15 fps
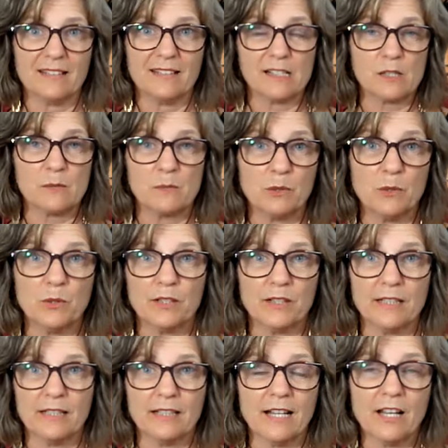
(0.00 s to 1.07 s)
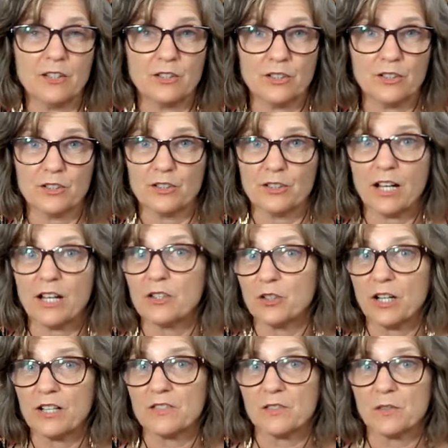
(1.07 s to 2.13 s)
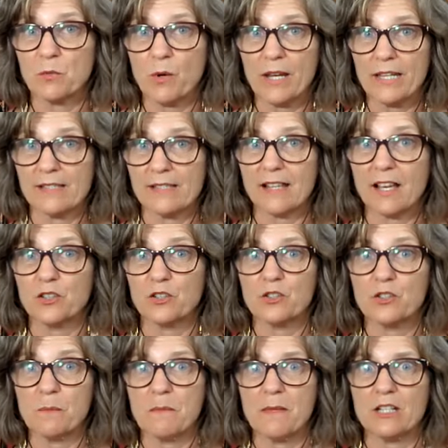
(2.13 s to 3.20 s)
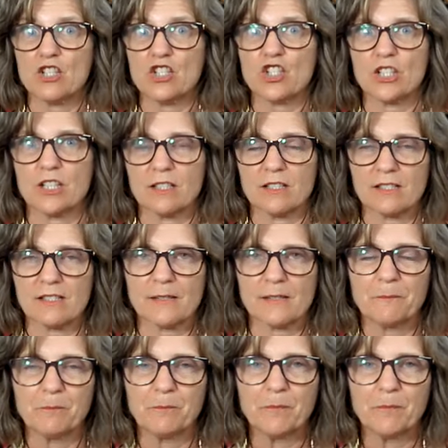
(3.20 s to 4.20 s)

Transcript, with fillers: and explore in other kinds of ways, other dimensions.